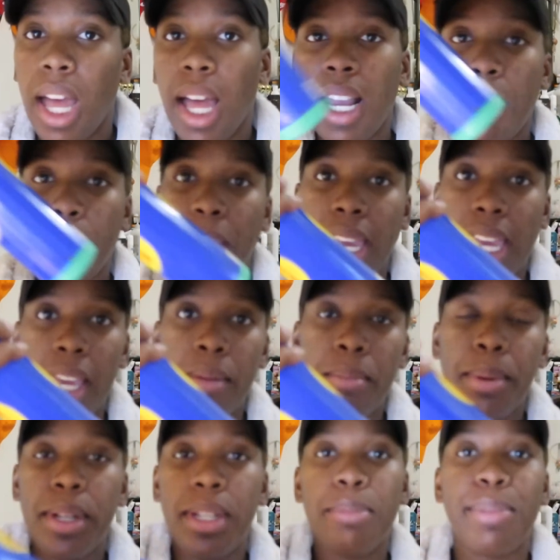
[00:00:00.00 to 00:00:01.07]
I got my hand
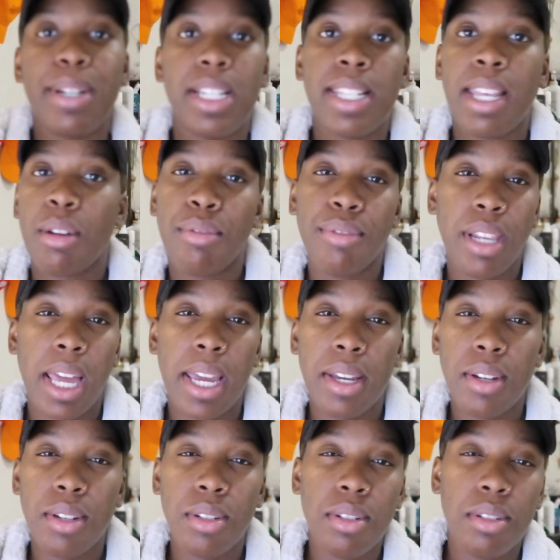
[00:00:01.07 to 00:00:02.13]
pump because I don't feel like
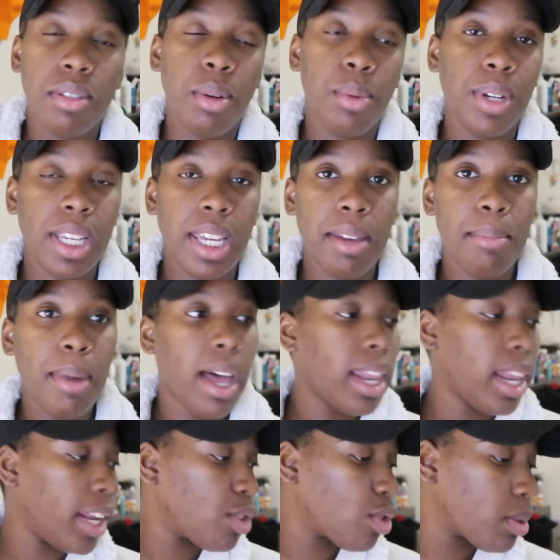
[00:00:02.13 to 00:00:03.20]
going to get my
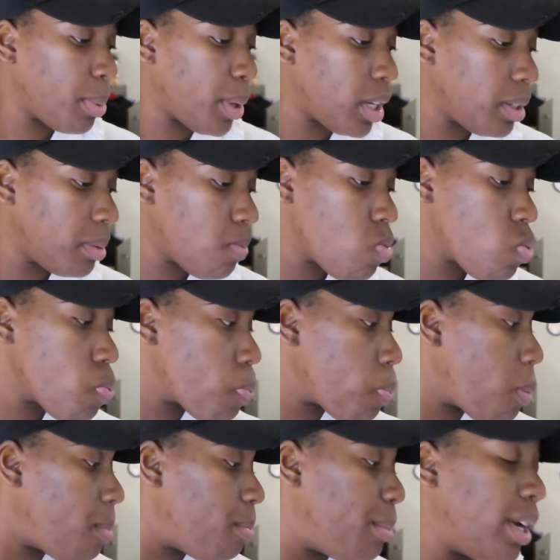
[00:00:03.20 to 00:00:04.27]
electric pump.
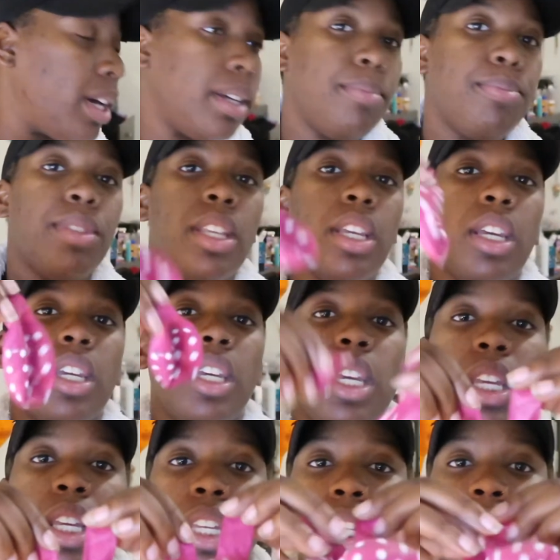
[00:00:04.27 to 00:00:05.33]
But
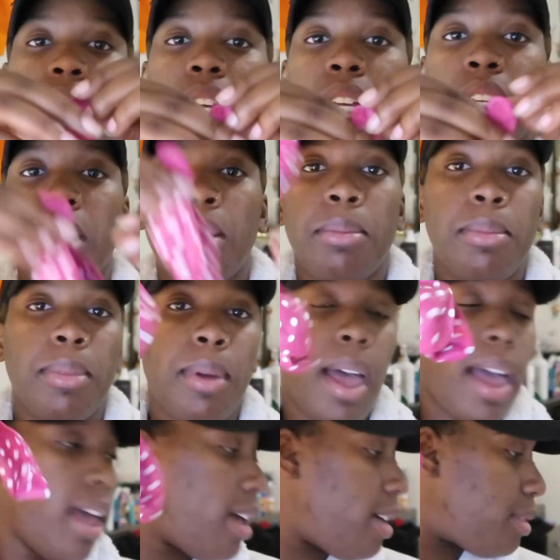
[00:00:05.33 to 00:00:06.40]
um,
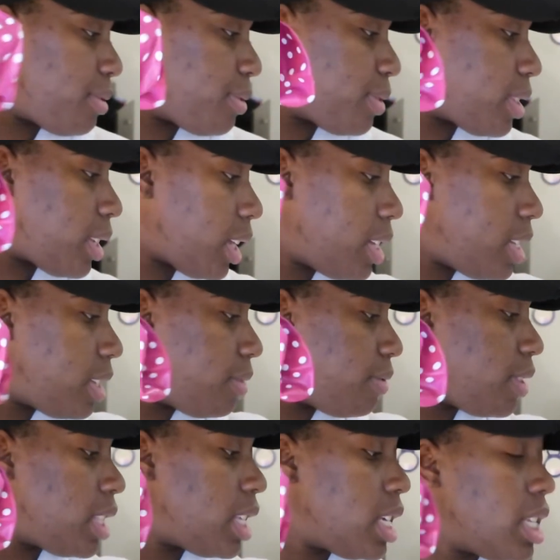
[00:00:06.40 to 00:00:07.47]
I have tons
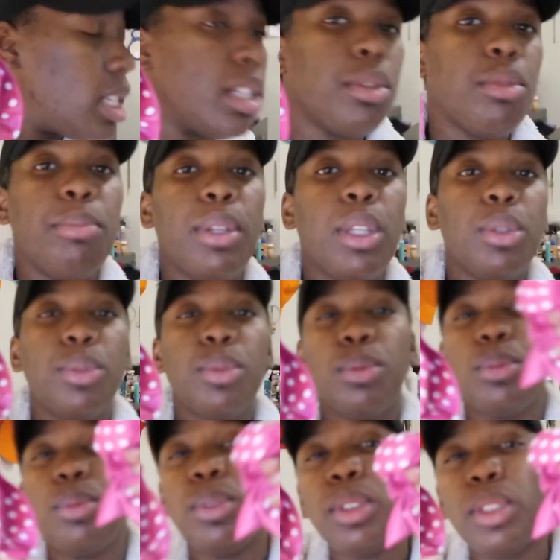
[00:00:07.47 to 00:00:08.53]
of these little
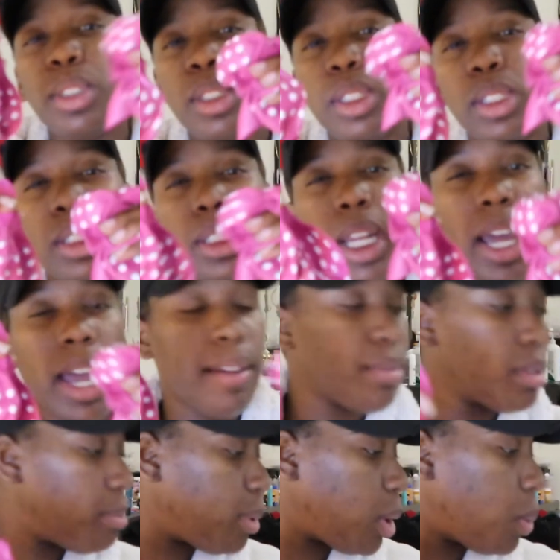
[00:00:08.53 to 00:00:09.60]
balloons that I have
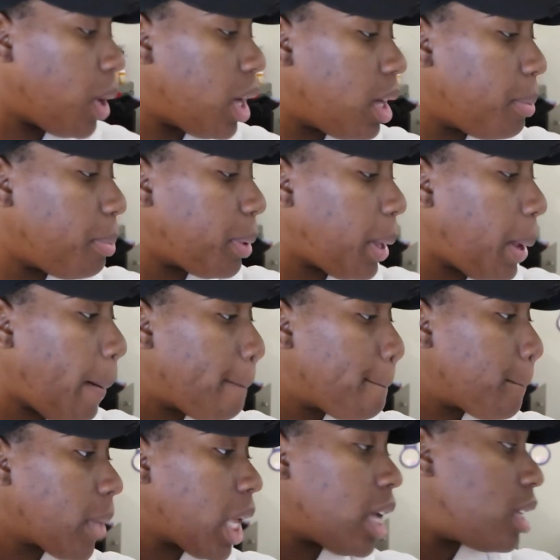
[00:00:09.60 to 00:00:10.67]
to blow up.
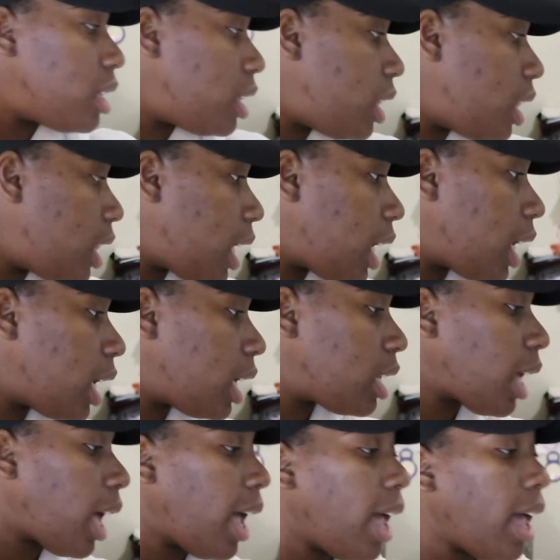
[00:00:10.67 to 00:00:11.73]
And then
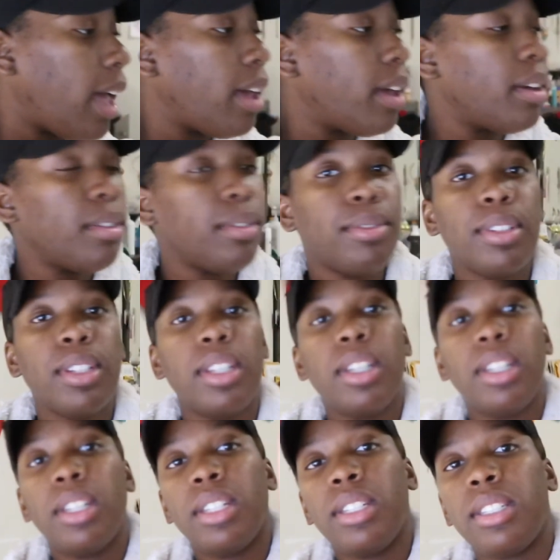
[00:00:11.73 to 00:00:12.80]
I have
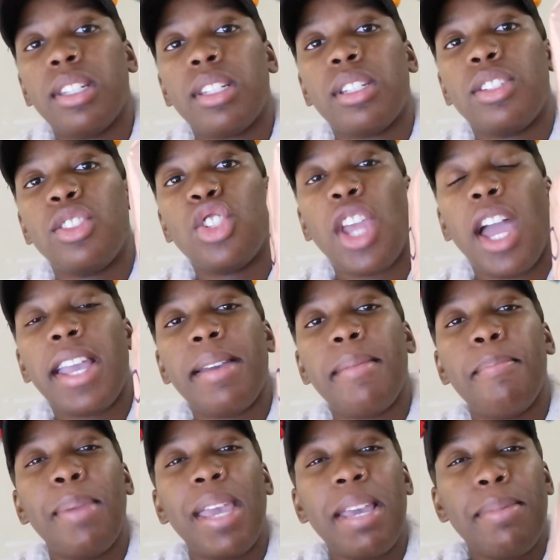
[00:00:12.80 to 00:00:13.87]
this
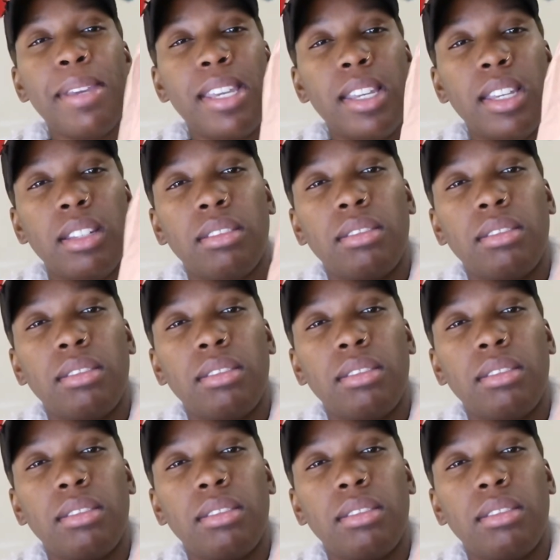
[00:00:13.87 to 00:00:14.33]
giant baby